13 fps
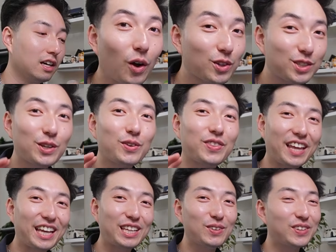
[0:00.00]
Also,
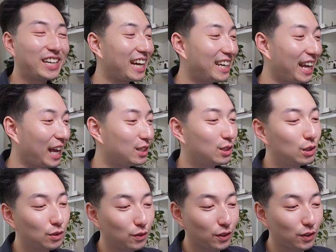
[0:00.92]
thank you again, ASUS,